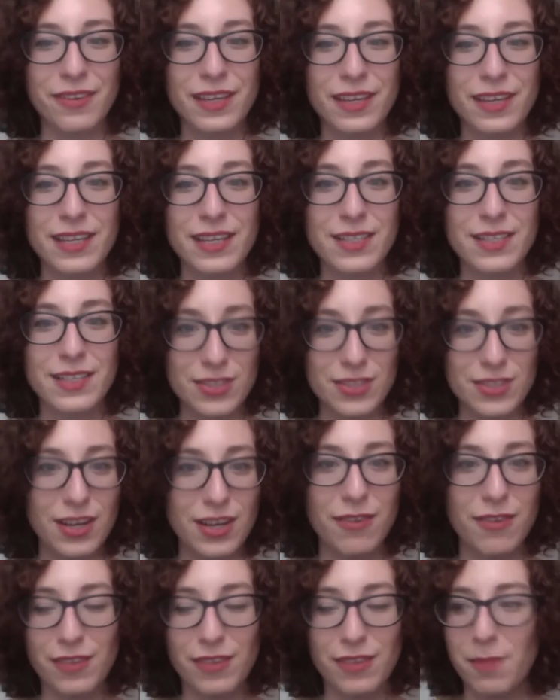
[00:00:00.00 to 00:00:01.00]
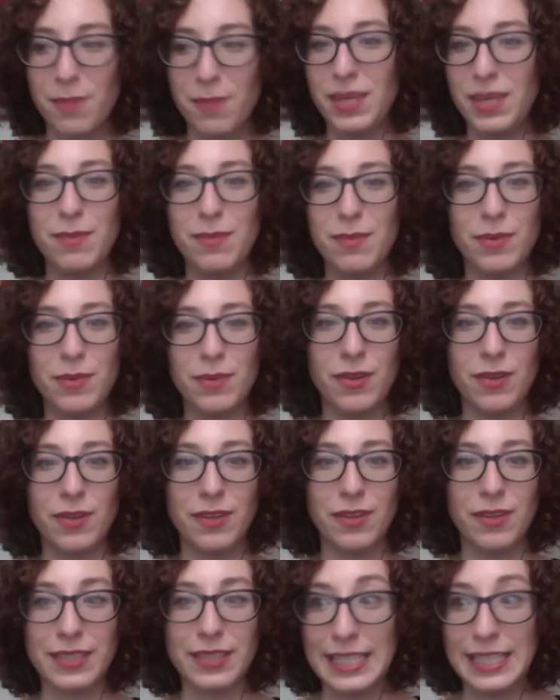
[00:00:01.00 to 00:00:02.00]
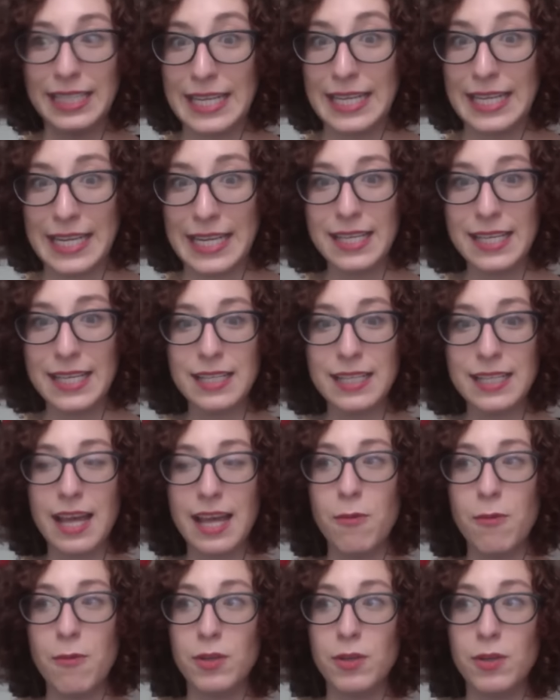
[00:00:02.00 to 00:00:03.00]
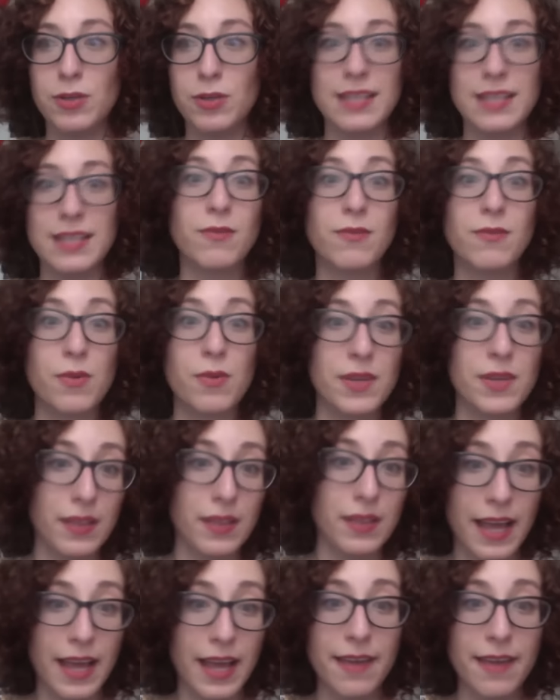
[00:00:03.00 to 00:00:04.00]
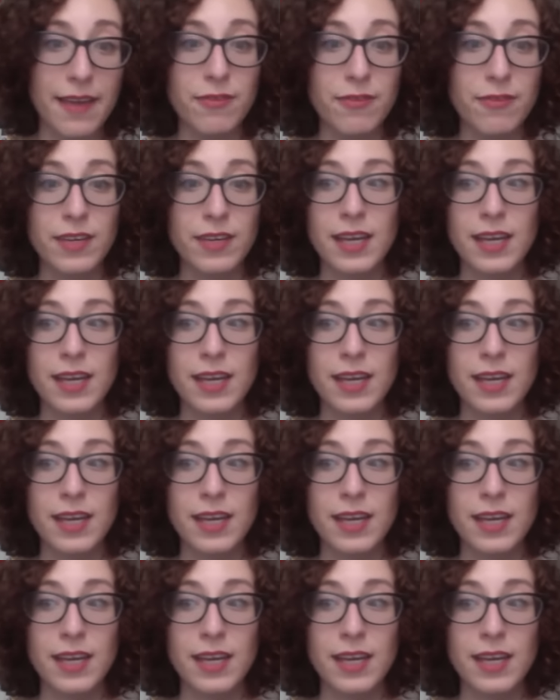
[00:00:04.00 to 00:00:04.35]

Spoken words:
stuff that people need that would transform their life,